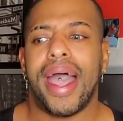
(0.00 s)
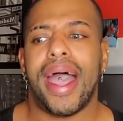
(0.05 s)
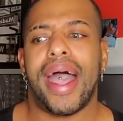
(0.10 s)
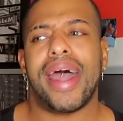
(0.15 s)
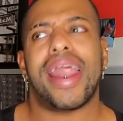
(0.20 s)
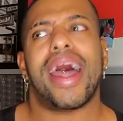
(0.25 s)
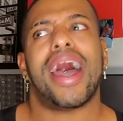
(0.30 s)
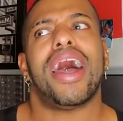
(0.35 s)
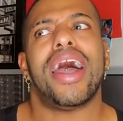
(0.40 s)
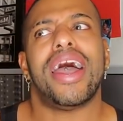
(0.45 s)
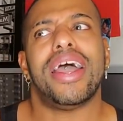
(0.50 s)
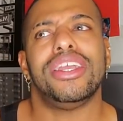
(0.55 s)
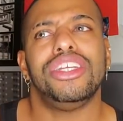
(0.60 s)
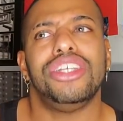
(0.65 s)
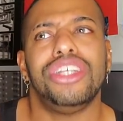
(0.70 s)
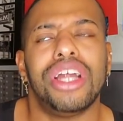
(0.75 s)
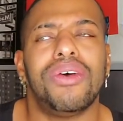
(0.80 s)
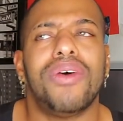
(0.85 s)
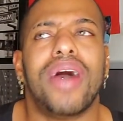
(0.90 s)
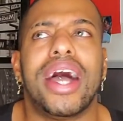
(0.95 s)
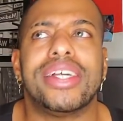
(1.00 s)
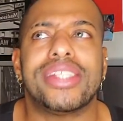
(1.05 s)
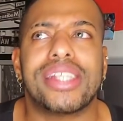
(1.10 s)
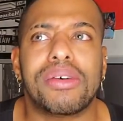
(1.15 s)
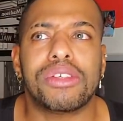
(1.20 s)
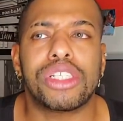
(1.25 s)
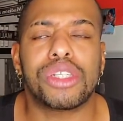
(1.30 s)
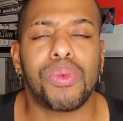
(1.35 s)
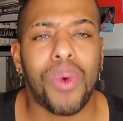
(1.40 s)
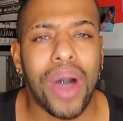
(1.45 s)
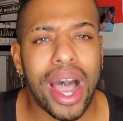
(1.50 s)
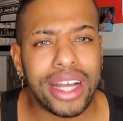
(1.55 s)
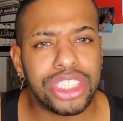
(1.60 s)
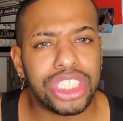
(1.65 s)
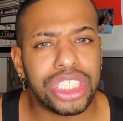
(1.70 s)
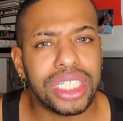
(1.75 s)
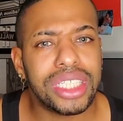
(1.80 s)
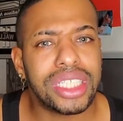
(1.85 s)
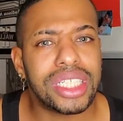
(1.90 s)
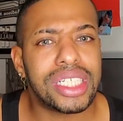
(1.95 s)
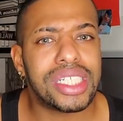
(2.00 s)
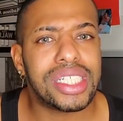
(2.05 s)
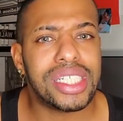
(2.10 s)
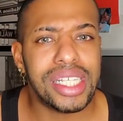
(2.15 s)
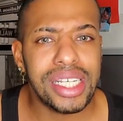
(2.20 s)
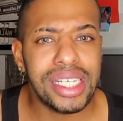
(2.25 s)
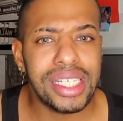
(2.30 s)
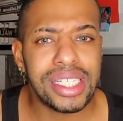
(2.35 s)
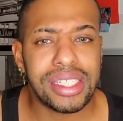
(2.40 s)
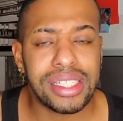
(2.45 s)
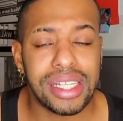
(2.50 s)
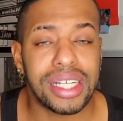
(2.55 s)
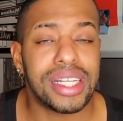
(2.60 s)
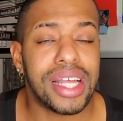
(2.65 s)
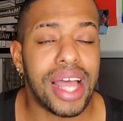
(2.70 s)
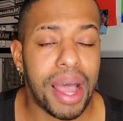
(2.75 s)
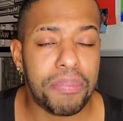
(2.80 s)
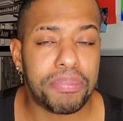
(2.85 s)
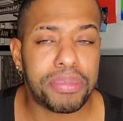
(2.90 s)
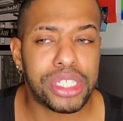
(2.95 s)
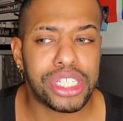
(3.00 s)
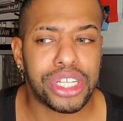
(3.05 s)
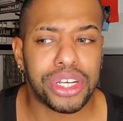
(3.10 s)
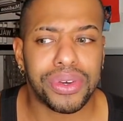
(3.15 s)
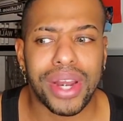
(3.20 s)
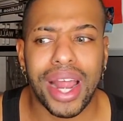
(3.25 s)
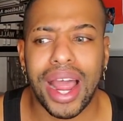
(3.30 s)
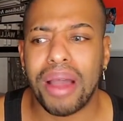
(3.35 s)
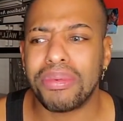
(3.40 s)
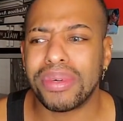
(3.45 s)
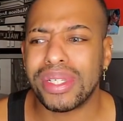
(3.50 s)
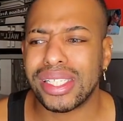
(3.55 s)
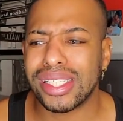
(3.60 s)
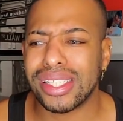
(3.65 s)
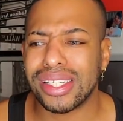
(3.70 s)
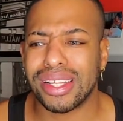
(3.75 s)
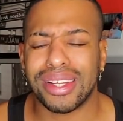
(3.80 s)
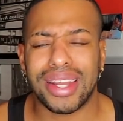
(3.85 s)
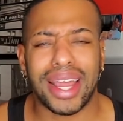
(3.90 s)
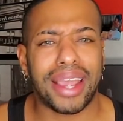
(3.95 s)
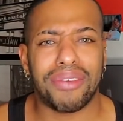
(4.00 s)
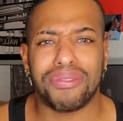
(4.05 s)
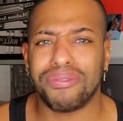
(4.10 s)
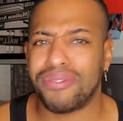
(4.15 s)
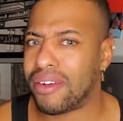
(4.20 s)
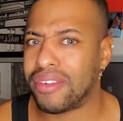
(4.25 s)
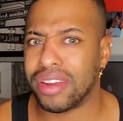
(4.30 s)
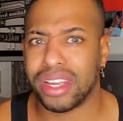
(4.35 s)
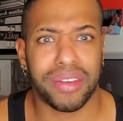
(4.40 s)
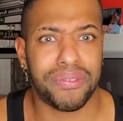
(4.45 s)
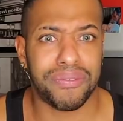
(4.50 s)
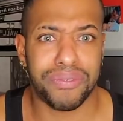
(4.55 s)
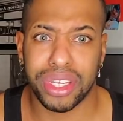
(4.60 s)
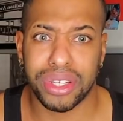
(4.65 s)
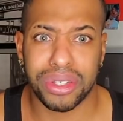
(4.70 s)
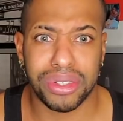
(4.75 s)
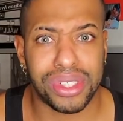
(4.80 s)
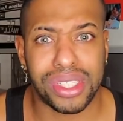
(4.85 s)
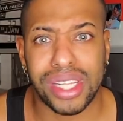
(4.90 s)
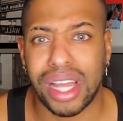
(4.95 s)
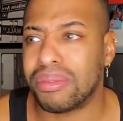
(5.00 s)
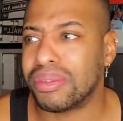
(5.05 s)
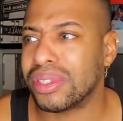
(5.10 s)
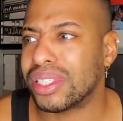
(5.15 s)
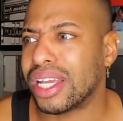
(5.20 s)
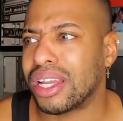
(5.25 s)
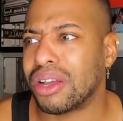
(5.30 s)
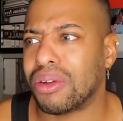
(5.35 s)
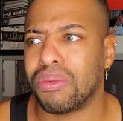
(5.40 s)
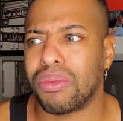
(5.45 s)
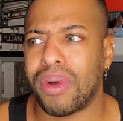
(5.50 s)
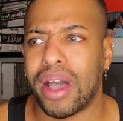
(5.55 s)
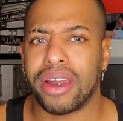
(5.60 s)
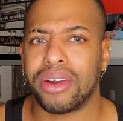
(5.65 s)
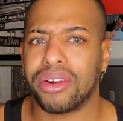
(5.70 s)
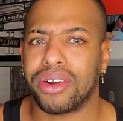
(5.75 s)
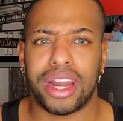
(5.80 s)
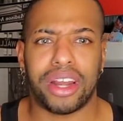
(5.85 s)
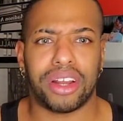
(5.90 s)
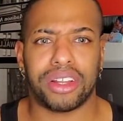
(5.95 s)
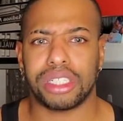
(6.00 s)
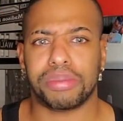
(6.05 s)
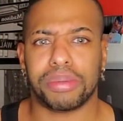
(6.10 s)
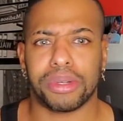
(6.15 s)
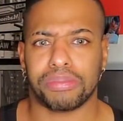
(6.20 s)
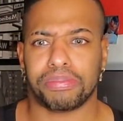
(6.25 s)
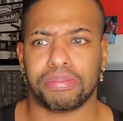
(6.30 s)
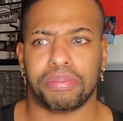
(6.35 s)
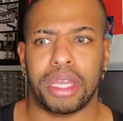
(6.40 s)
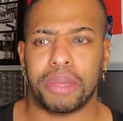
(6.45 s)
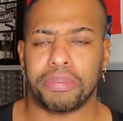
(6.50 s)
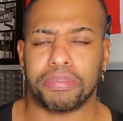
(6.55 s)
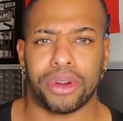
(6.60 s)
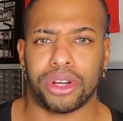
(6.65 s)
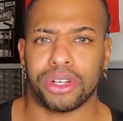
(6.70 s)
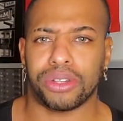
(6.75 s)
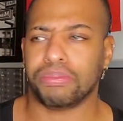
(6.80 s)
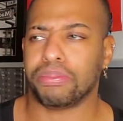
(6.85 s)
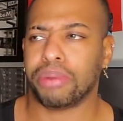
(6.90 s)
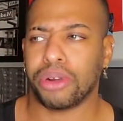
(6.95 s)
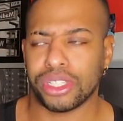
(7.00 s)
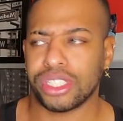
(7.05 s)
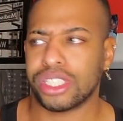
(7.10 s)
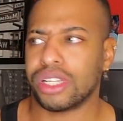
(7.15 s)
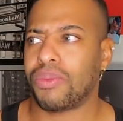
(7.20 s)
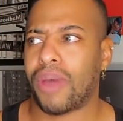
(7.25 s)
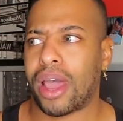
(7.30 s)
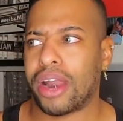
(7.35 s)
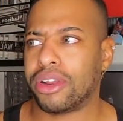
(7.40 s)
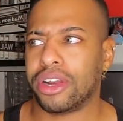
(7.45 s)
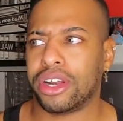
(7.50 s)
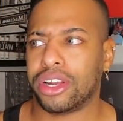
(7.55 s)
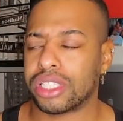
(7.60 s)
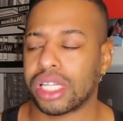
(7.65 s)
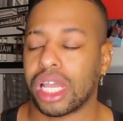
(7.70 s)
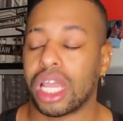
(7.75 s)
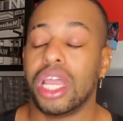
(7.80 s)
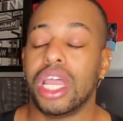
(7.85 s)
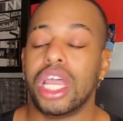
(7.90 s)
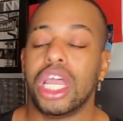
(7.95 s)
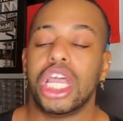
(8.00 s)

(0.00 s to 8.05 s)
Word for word: And you know, as I was watching the see the episode, I was like very confused. I was like, why don't I know this per- per- person? Why don't I know this?